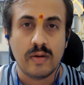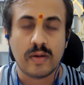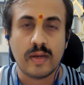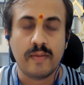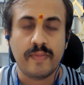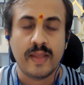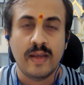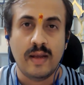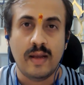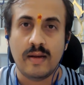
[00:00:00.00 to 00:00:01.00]
Okay,
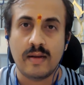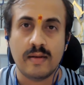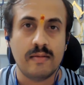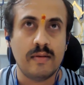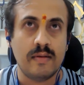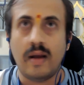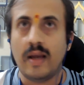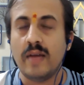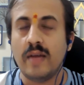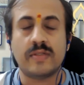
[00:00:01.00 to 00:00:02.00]
and
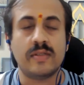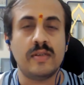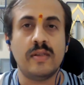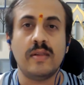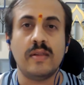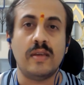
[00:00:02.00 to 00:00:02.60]
I have seen,